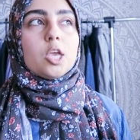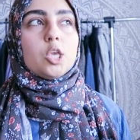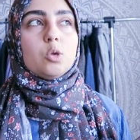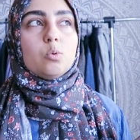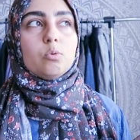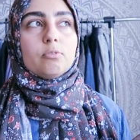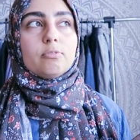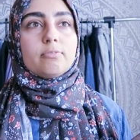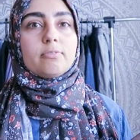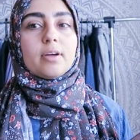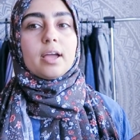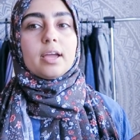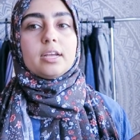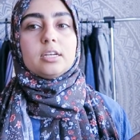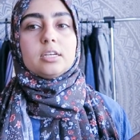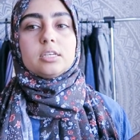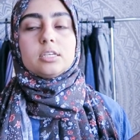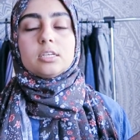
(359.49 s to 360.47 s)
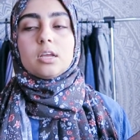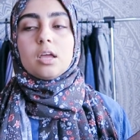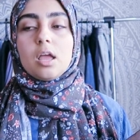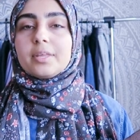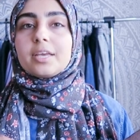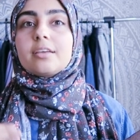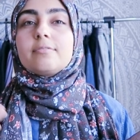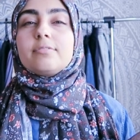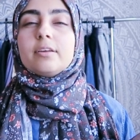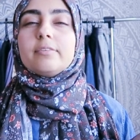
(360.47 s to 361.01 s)
you will find,
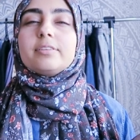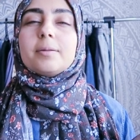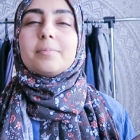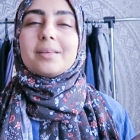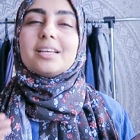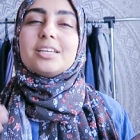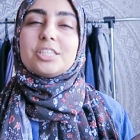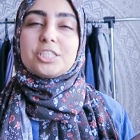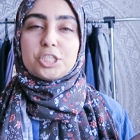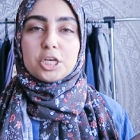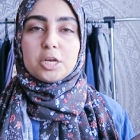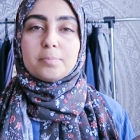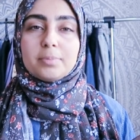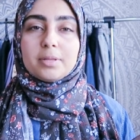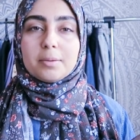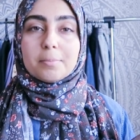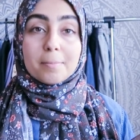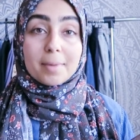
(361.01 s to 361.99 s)
like if something is cheaply